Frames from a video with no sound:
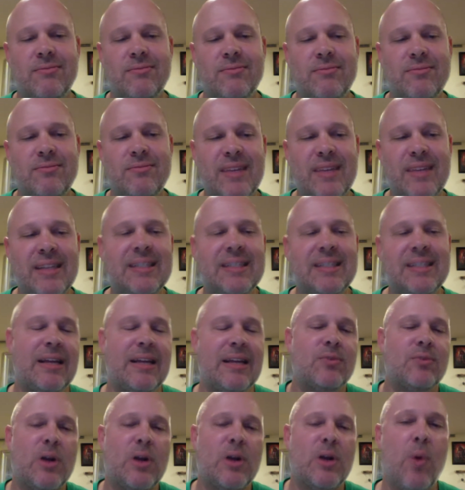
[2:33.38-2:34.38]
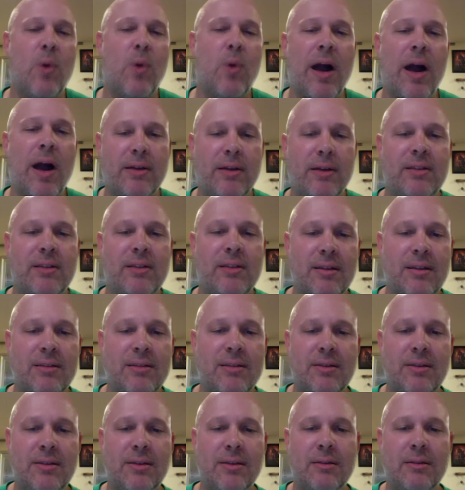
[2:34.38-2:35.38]
is required
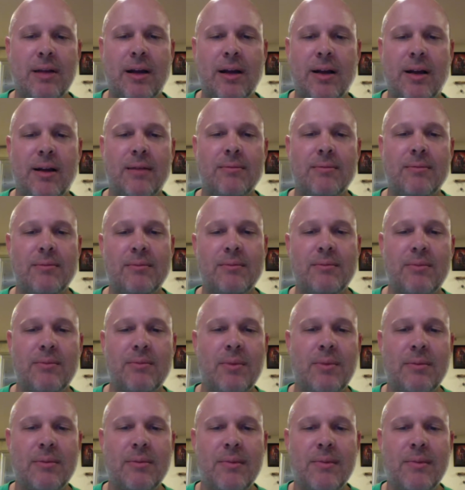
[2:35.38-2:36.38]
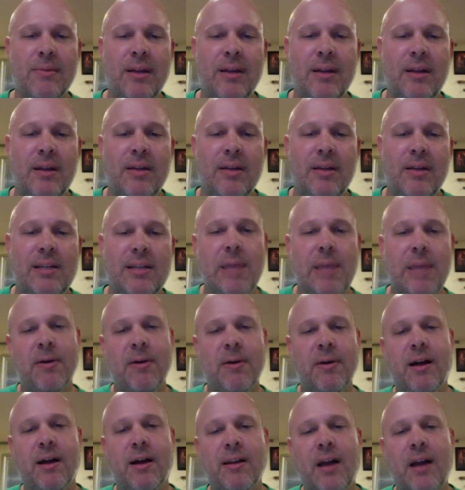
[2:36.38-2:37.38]
to keep a
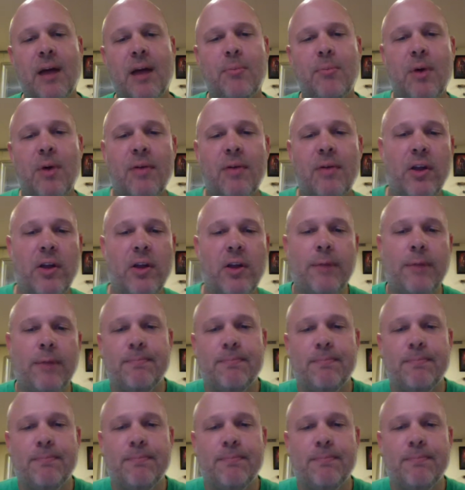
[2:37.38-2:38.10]
nonprofit going.